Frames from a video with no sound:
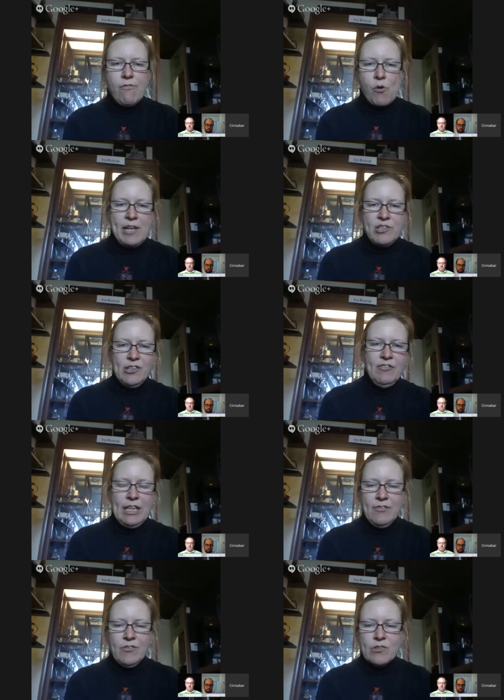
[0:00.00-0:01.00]
formation
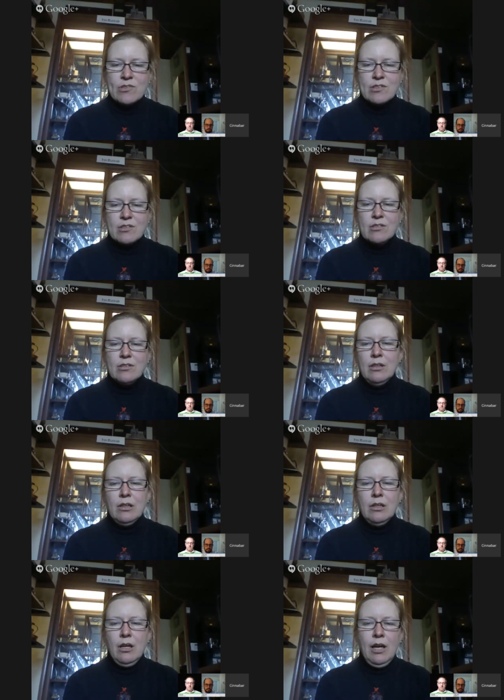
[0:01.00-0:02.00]
of any of those
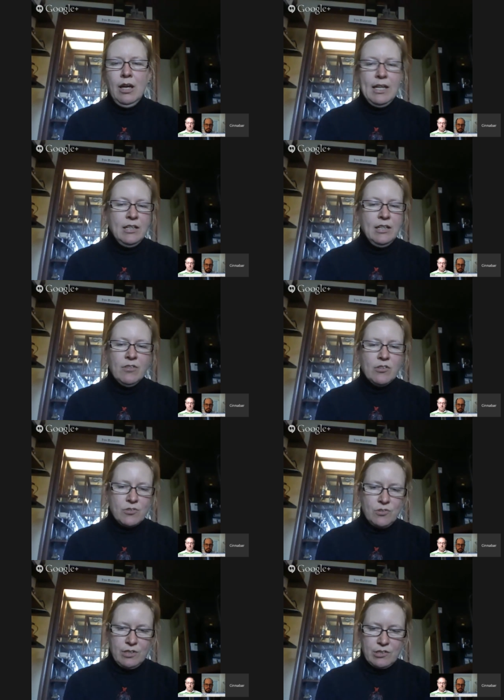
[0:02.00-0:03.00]

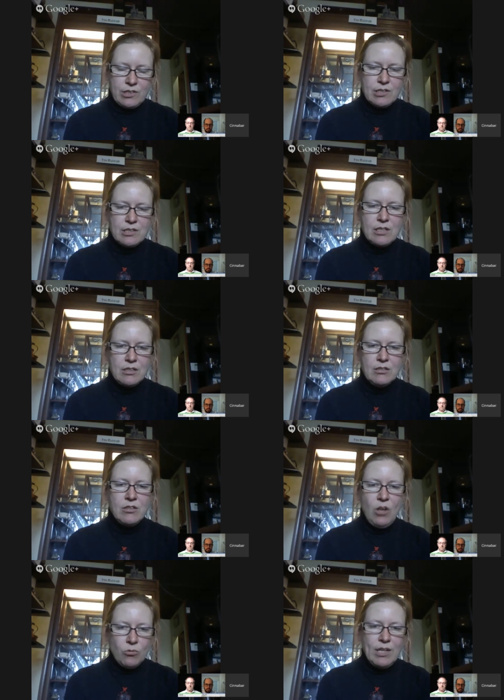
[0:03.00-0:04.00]
traditions that
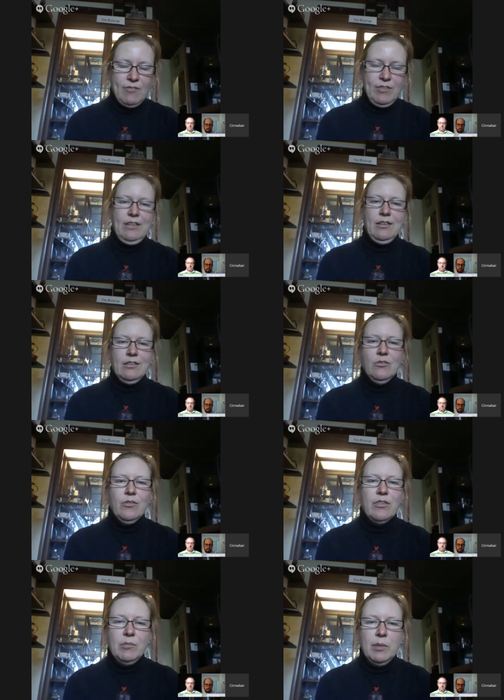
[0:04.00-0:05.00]
don't have anything to do
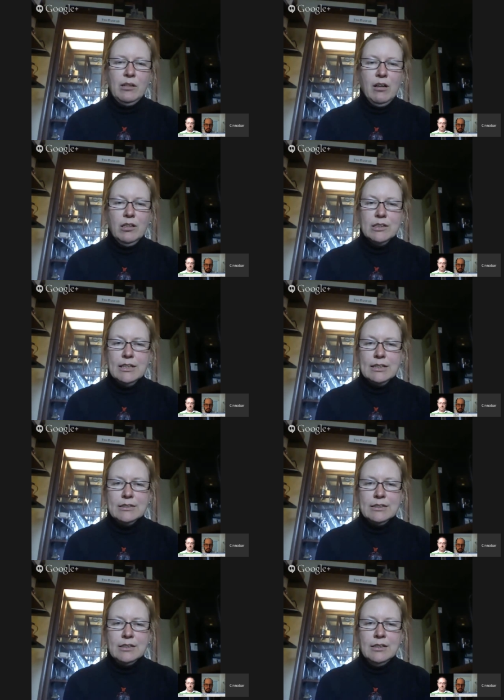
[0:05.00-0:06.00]
with having been
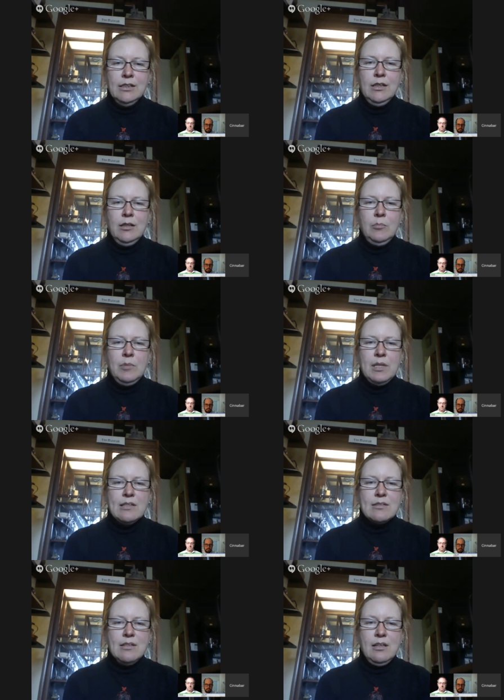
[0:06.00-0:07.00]
colonized,
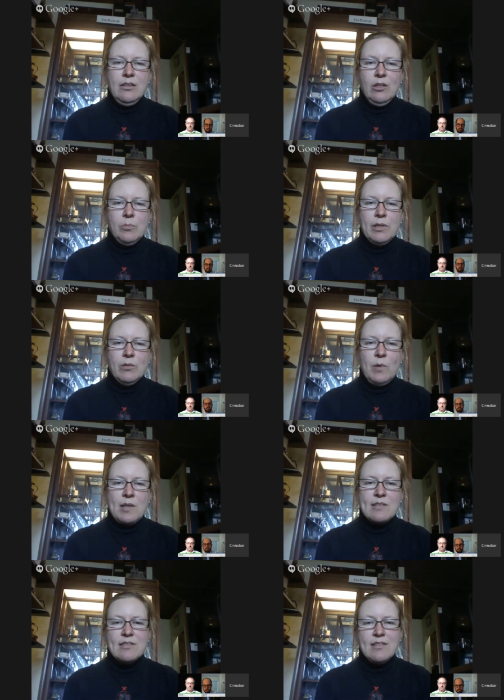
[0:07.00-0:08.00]
because Ethiopia
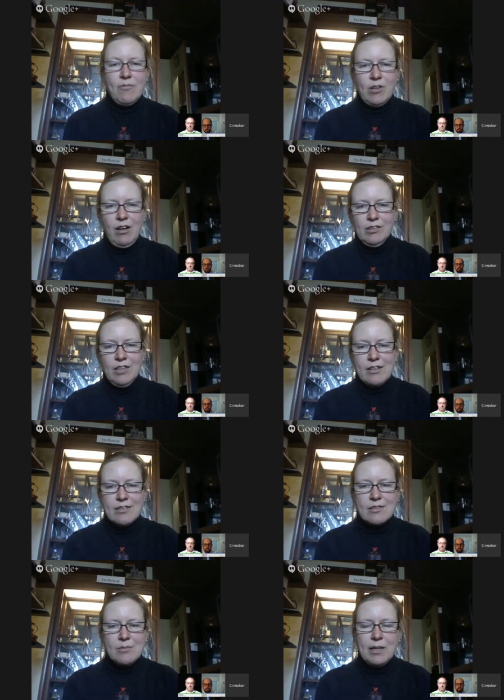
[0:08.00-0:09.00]
was never
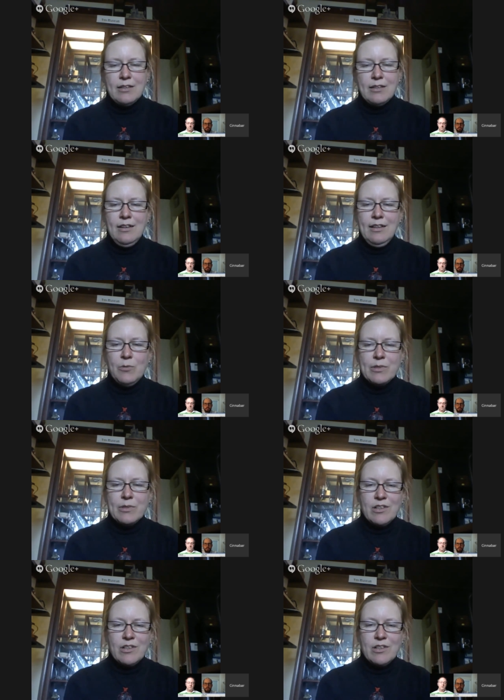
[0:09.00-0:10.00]
colonized by any
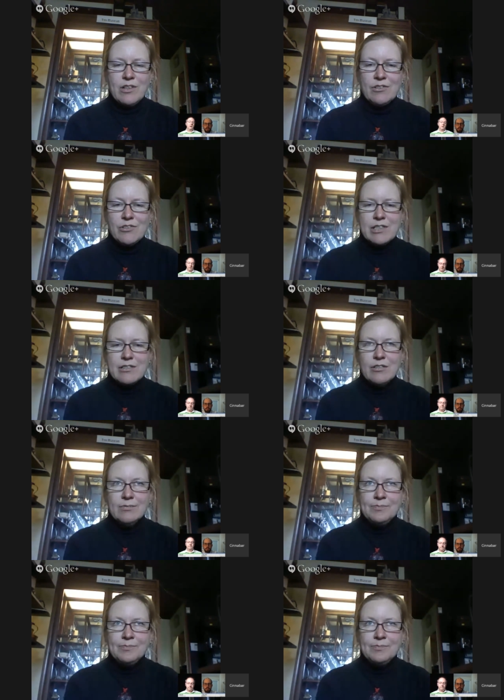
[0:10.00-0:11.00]
Western countries. So.